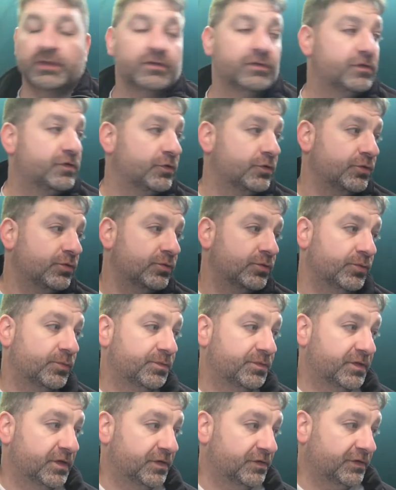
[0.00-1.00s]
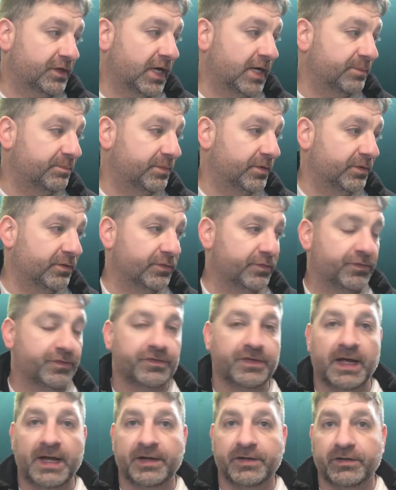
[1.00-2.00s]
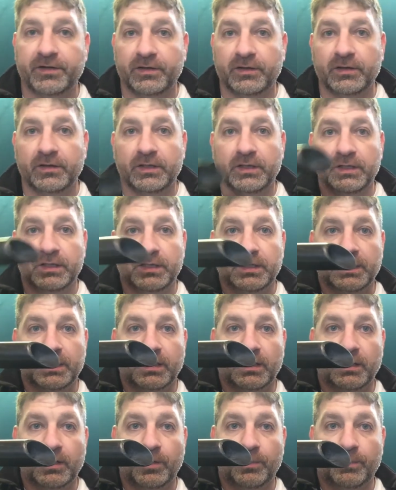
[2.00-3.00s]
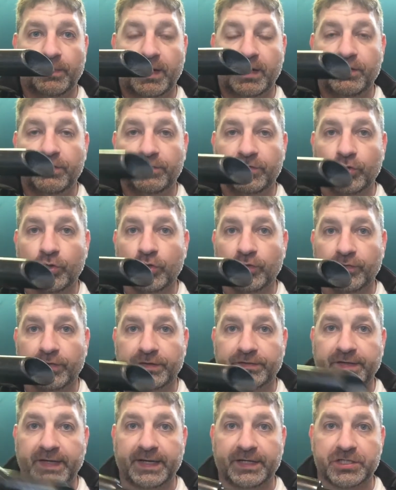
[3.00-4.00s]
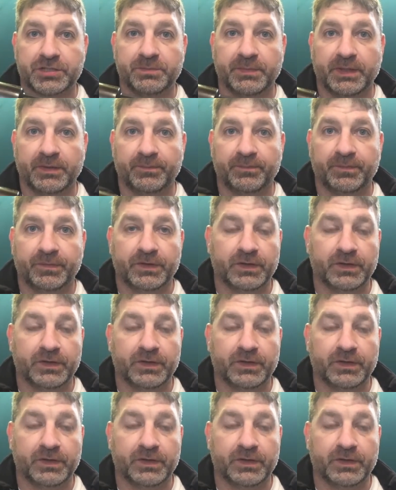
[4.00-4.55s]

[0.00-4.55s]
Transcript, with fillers: into this type of sander, um, I used a Hoover attachment.